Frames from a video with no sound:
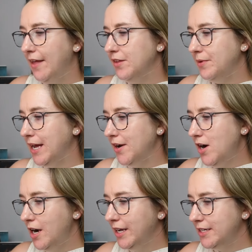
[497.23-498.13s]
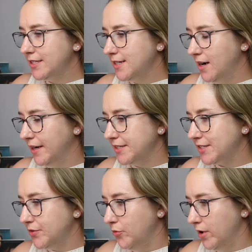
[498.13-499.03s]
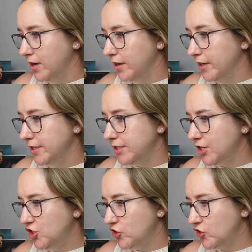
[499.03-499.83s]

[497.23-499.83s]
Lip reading: And then we had August. August was